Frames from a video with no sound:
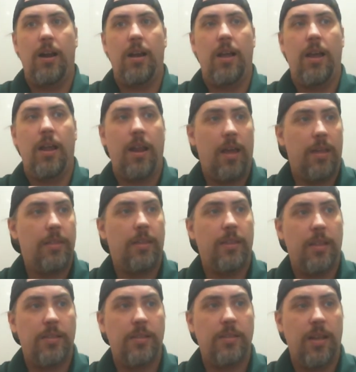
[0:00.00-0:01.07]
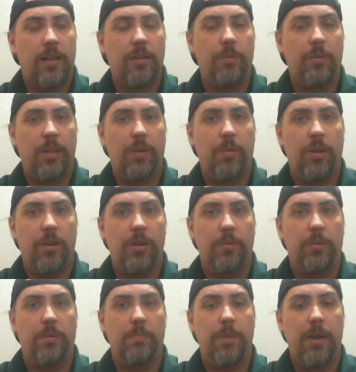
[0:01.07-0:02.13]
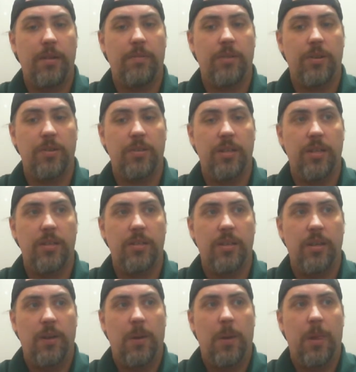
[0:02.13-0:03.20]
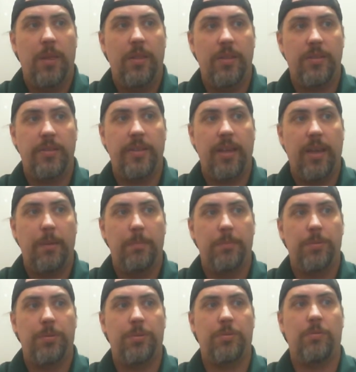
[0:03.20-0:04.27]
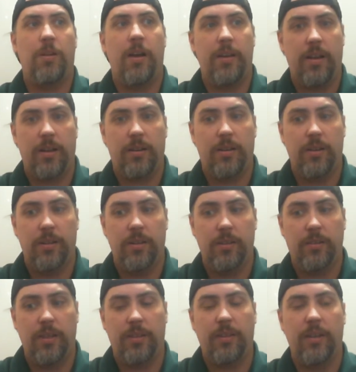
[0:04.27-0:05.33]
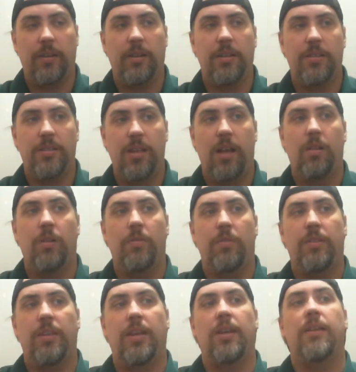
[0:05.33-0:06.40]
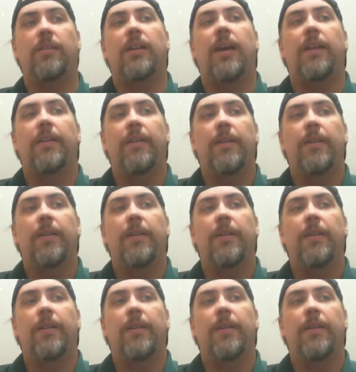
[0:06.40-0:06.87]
And I think that's exactly what they want to do with the metaverse. Is this is a product that they're going to sell over the internet.